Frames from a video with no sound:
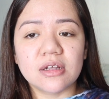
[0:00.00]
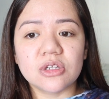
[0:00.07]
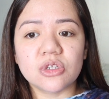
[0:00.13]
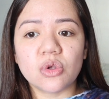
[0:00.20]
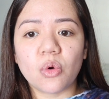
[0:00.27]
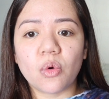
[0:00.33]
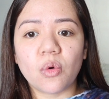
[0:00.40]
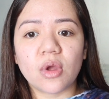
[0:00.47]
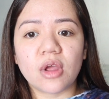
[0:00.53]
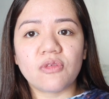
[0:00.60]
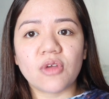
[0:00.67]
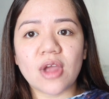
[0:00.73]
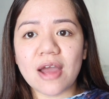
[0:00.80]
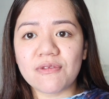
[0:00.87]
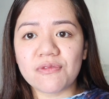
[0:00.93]
So
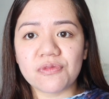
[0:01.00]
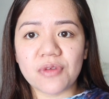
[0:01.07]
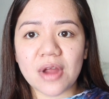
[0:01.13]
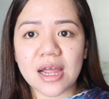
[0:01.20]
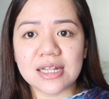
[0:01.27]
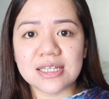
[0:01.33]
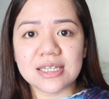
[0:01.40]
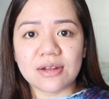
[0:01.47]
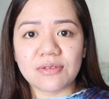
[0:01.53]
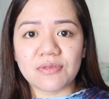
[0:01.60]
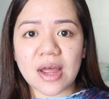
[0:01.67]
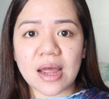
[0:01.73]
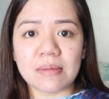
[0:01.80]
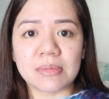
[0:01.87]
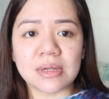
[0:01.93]
if you have friends and
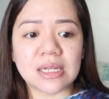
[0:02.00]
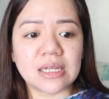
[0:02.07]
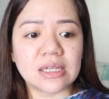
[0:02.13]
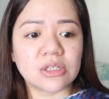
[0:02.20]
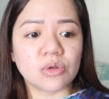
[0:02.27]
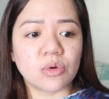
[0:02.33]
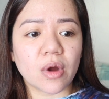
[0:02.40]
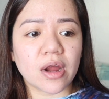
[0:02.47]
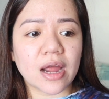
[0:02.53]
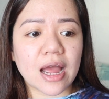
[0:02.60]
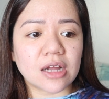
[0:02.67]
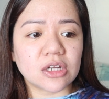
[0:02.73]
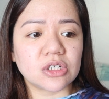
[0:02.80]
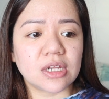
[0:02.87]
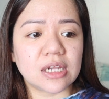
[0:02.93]
families who are
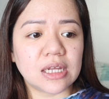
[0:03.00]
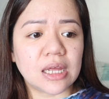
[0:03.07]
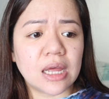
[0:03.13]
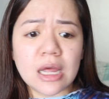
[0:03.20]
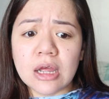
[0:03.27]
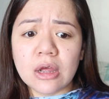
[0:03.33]
actually